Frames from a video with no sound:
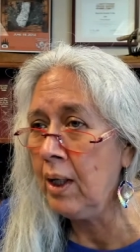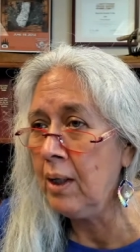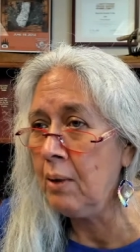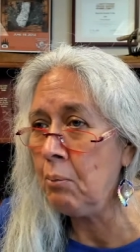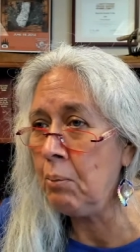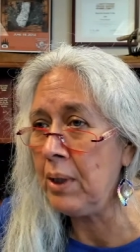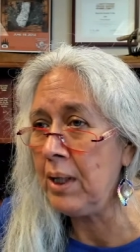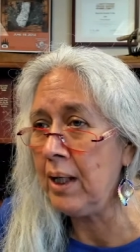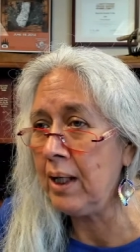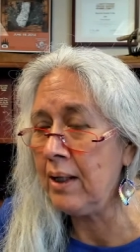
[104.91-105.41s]

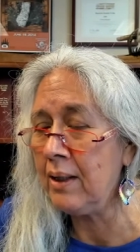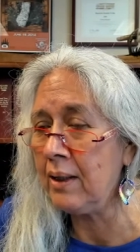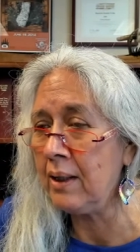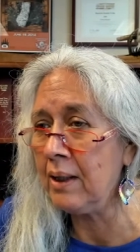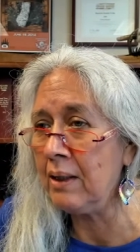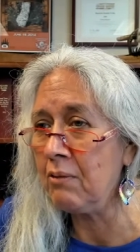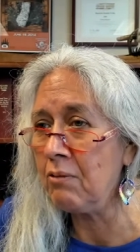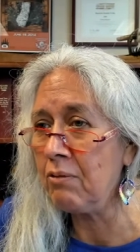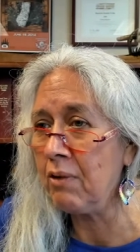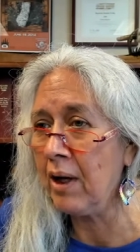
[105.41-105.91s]
be
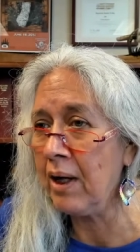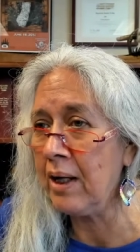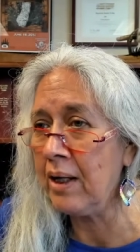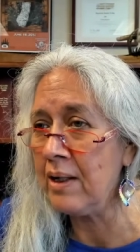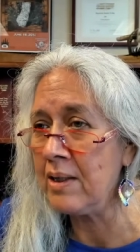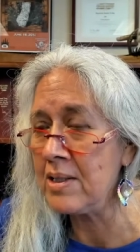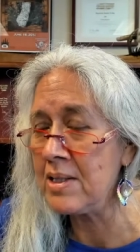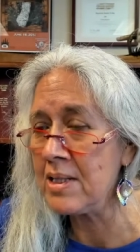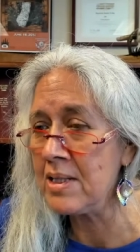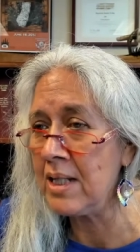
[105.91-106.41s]
identified
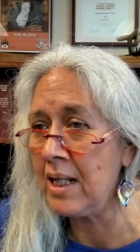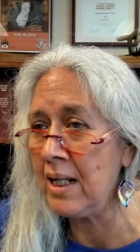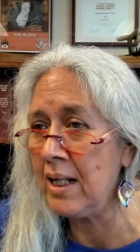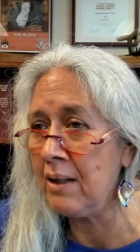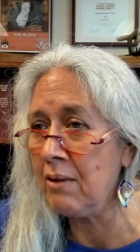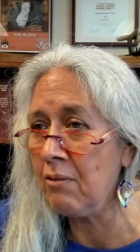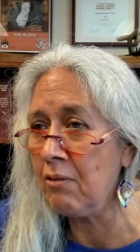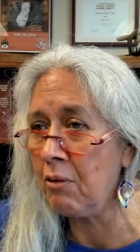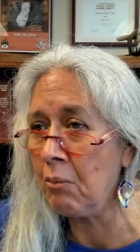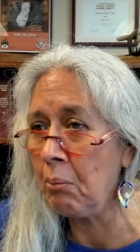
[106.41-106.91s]
as
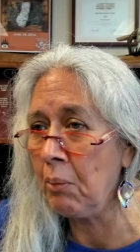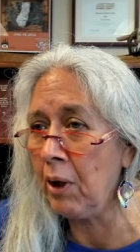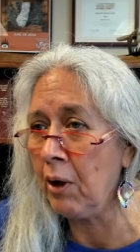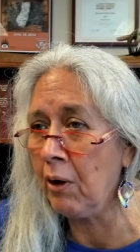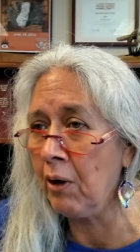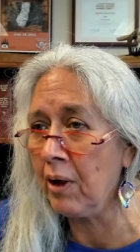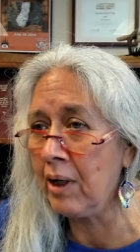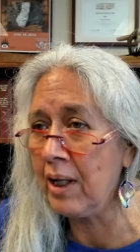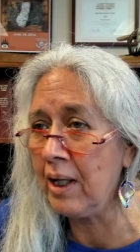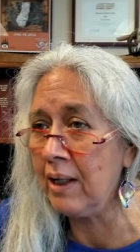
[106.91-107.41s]
Native
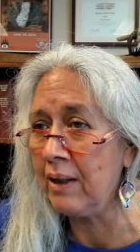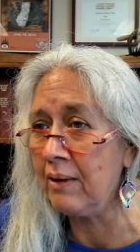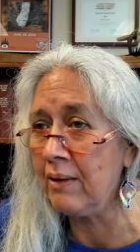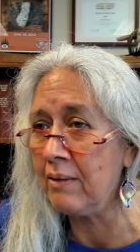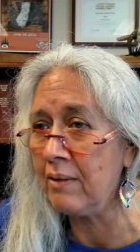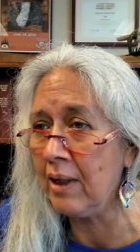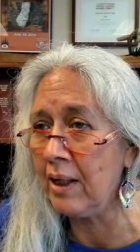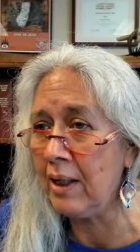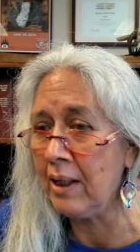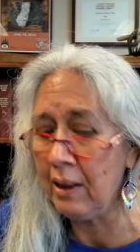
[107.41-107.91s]
Americans
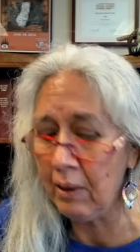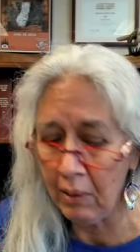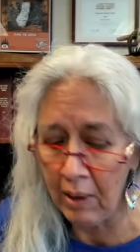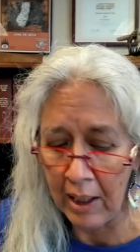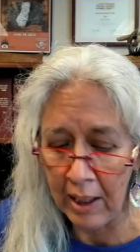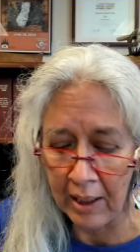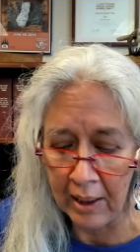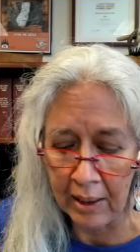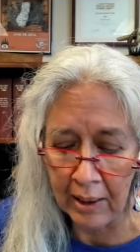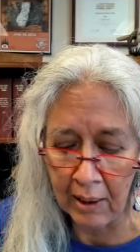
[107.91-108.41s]

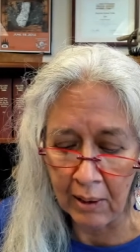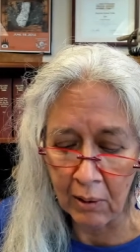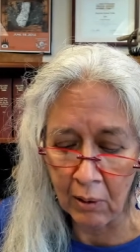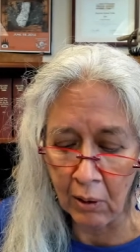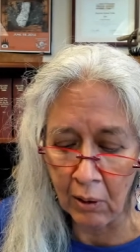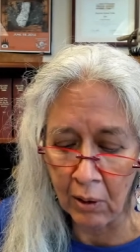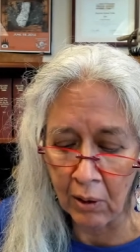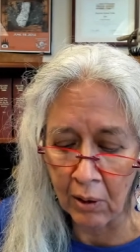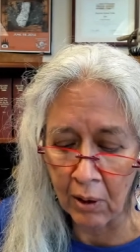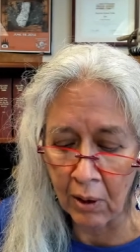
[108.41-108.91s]
any
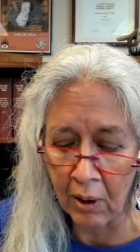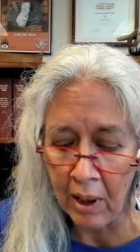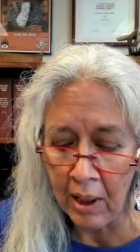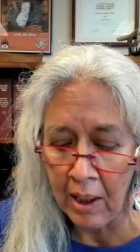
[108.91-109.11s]
longer.